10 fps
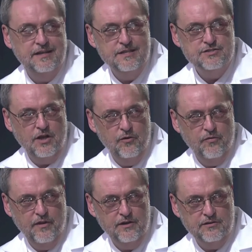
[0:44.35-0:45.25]

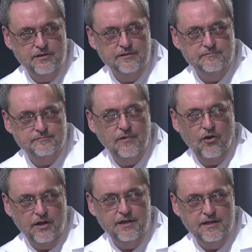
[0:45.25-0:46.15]
keystone there to
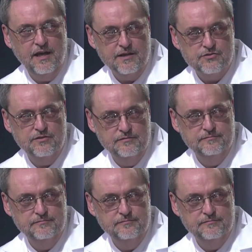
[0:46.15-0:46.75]
early detection.